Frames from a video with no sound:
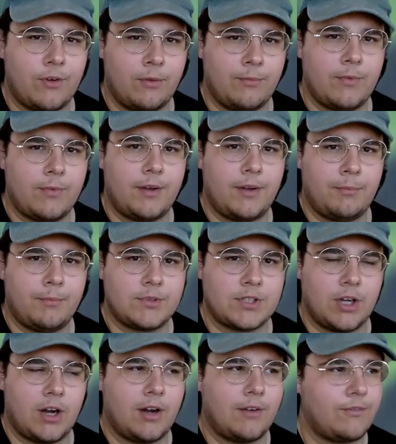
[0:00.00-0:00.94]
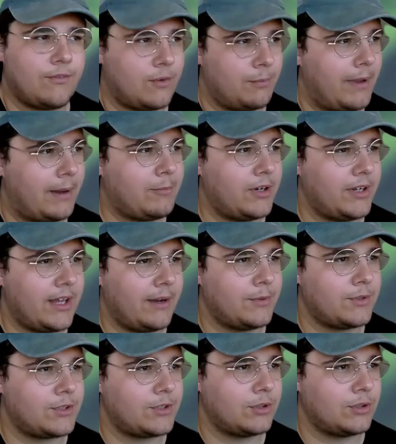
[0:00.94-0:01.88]
from memory
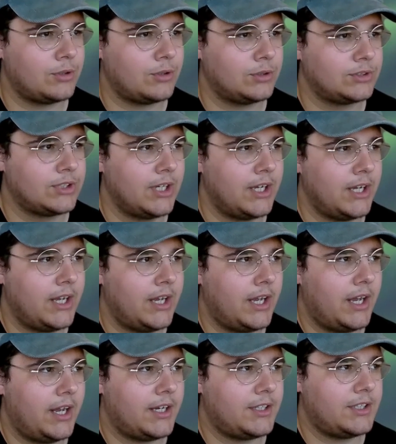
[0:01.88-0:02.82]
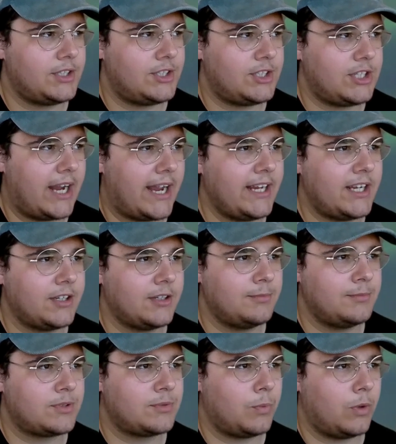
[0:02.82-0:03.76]
that was yours.
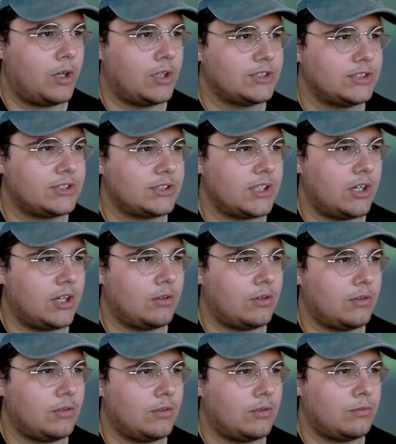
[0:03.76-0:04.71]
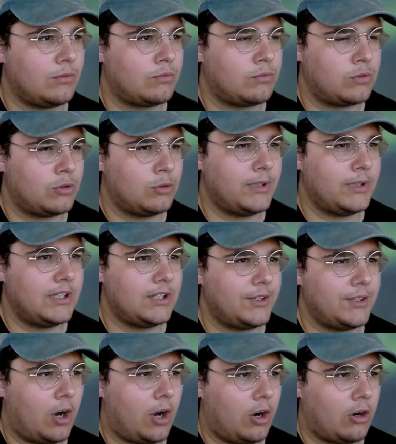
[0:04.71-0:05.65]
Jacob's was Rumil
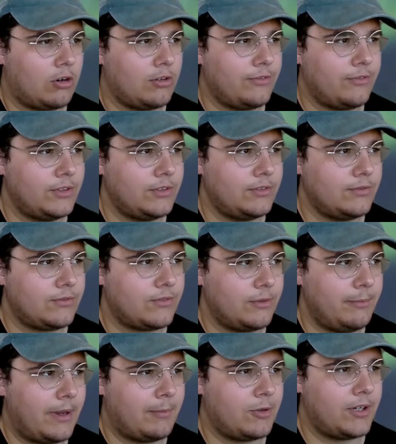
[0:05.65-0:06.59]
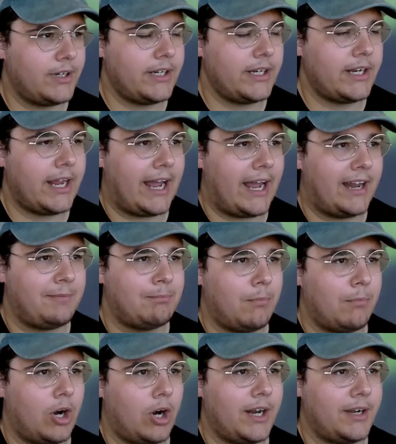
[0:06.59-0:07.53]
and Orifin from memory, and
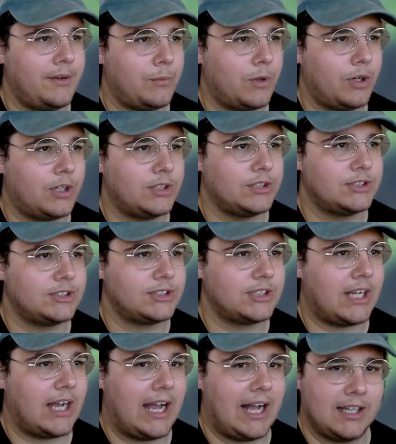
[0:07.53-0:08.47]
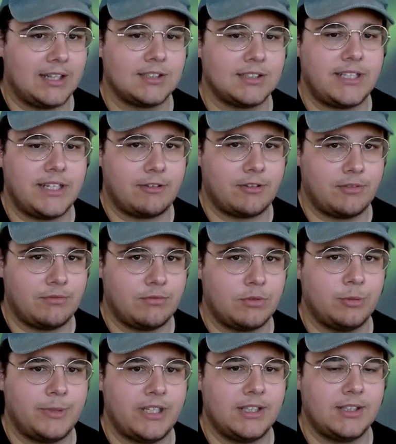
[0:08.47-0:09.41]
mine was Haldir and
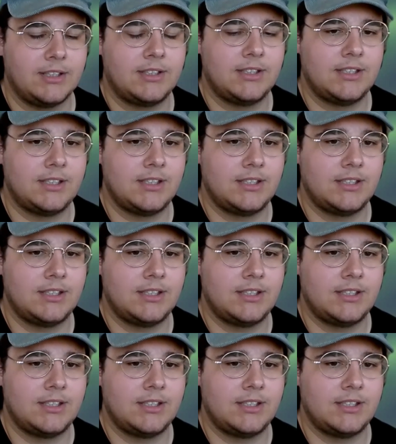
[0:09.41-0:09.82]
Rumil.